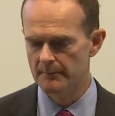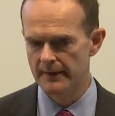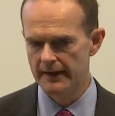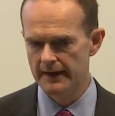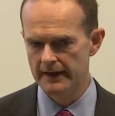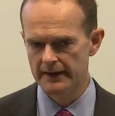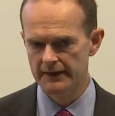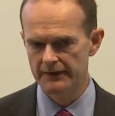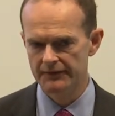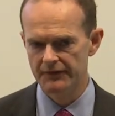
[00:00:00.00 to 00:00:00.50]

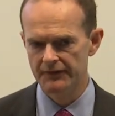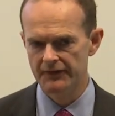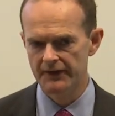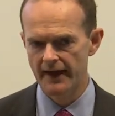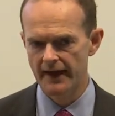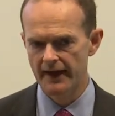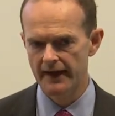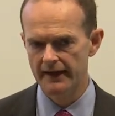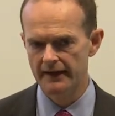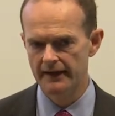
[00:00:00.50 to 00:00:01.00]
here
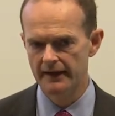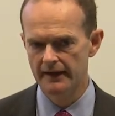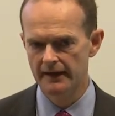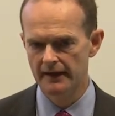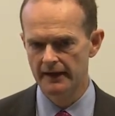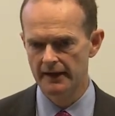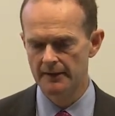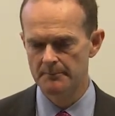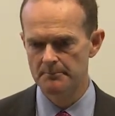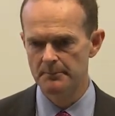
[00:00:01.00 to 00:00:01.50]
today
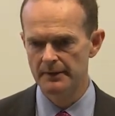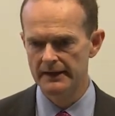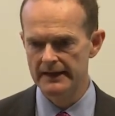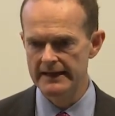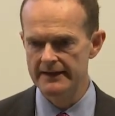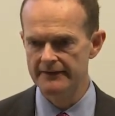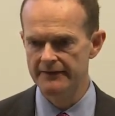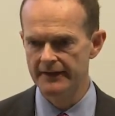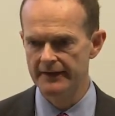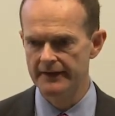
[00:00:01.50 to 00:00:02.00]

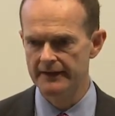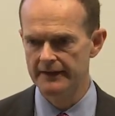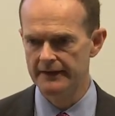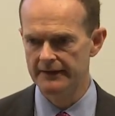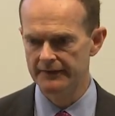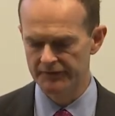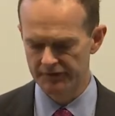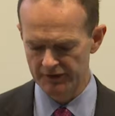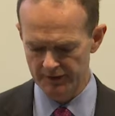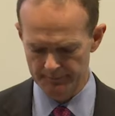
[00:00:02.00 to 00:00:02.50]
believe
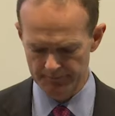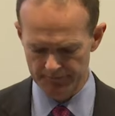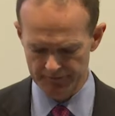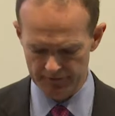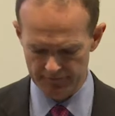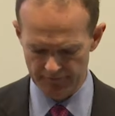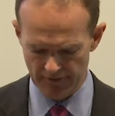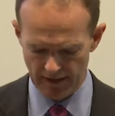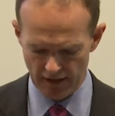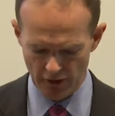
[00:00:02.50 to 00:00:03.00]
in terms
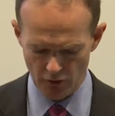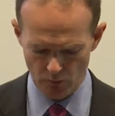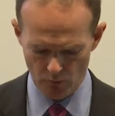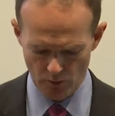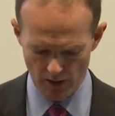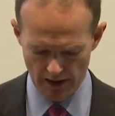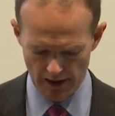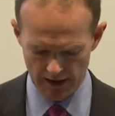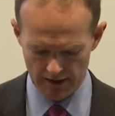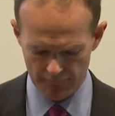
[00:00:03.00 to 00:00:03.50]
of our
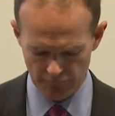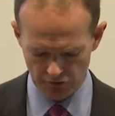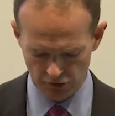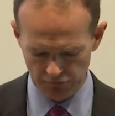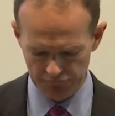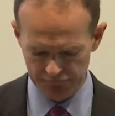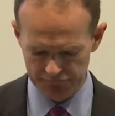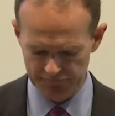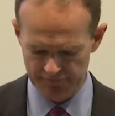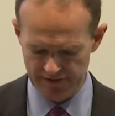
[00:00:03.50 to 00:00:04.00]
work for
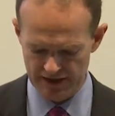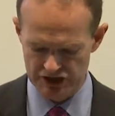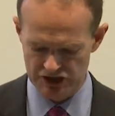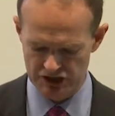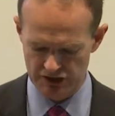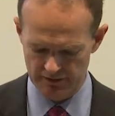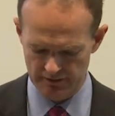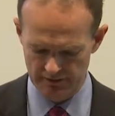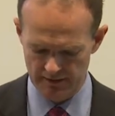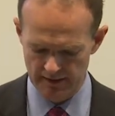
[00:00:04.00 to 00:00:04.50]

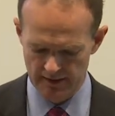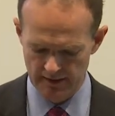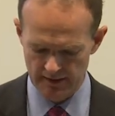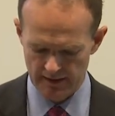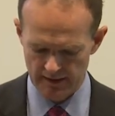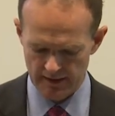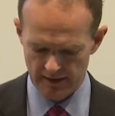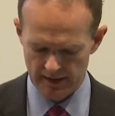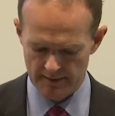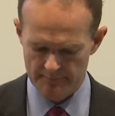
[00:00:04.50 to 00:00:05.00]
conservation.
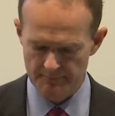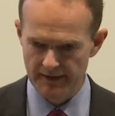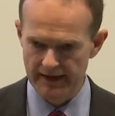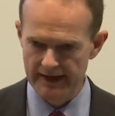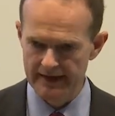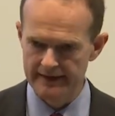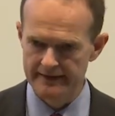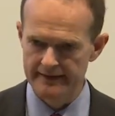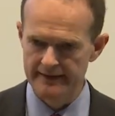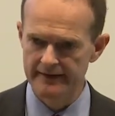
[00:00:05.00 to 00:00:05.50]

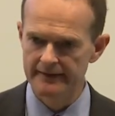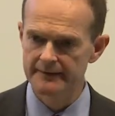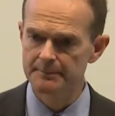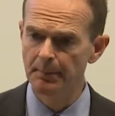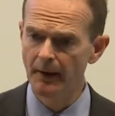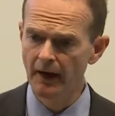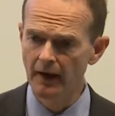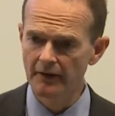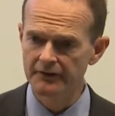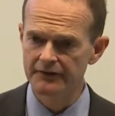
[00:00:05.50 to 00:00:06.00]
It is
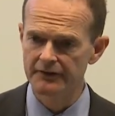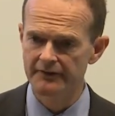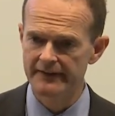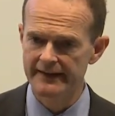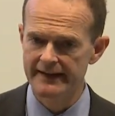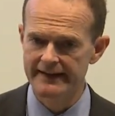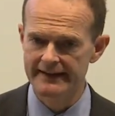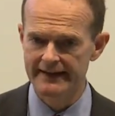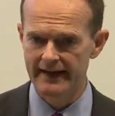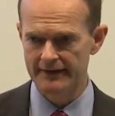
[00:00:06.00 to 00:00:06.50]
part of
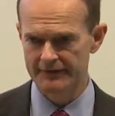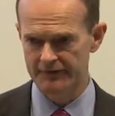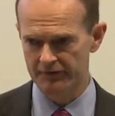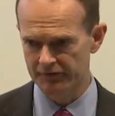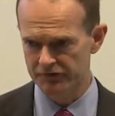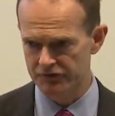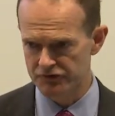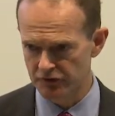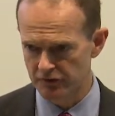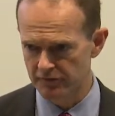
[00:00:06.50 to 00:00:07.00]
the
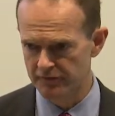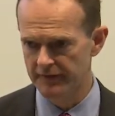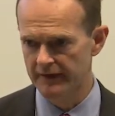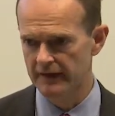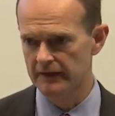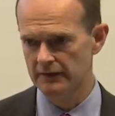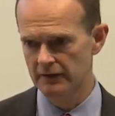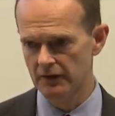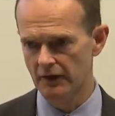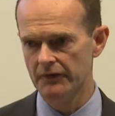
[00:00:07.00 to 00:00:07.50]
catastrophic
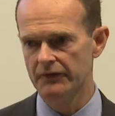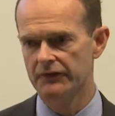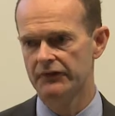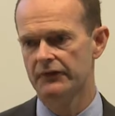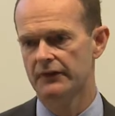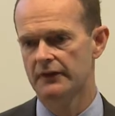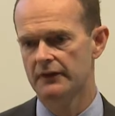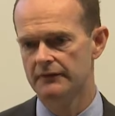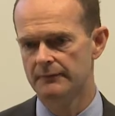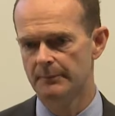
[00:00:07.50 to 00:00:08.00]

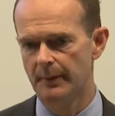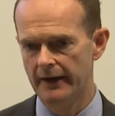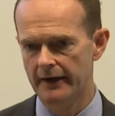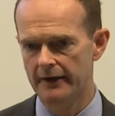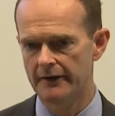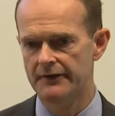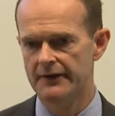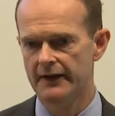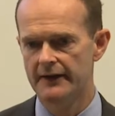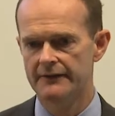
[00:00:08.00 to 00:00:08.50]
loss of
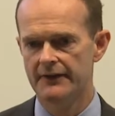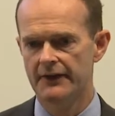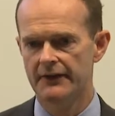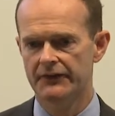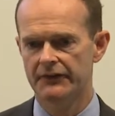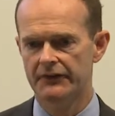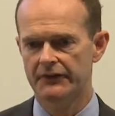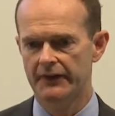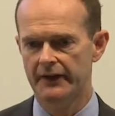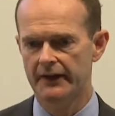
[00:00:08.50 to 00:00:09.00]

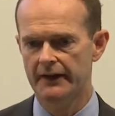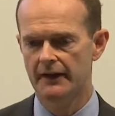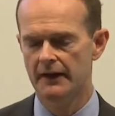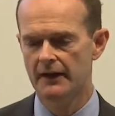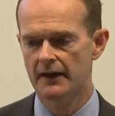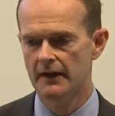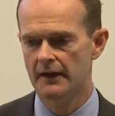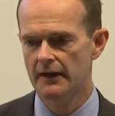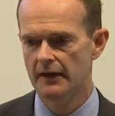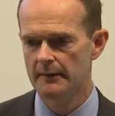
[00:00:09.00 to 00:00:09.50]
biodiversity
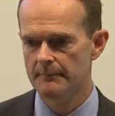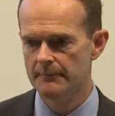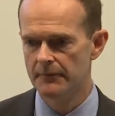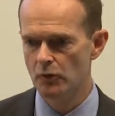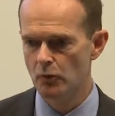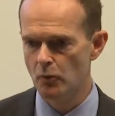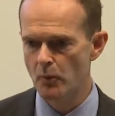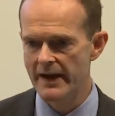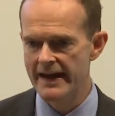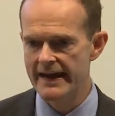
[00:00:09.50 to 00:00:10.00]

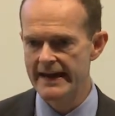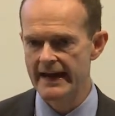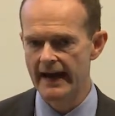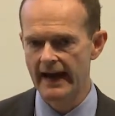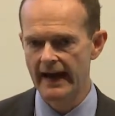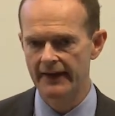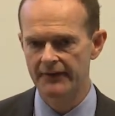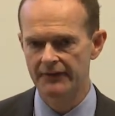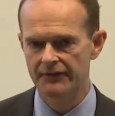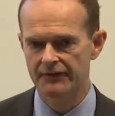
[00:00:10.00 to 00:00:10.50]
that we
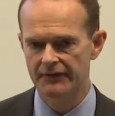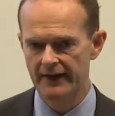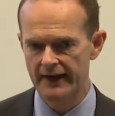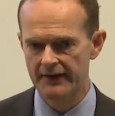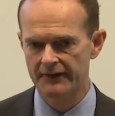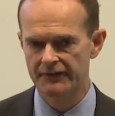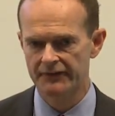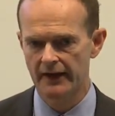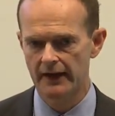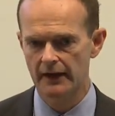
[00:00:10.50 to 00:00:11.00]
as
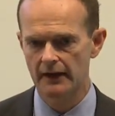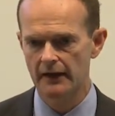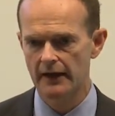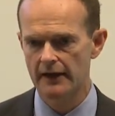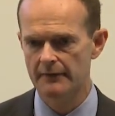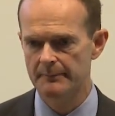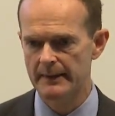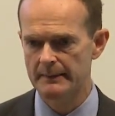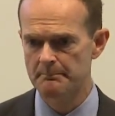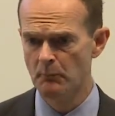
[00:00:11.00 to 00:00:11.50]
ZSL
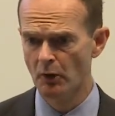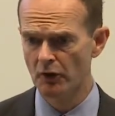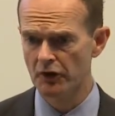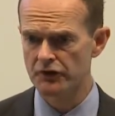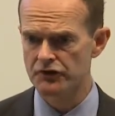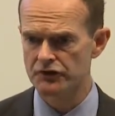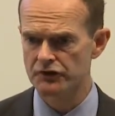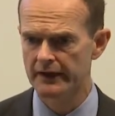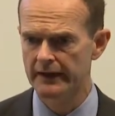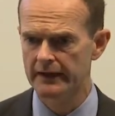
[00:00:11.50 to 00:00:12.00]
have been
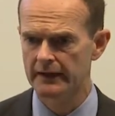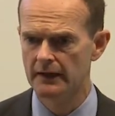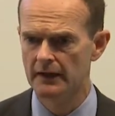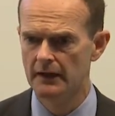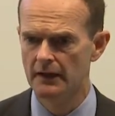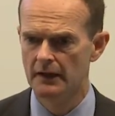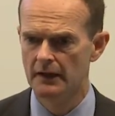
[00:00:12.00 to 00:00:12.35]
monitoring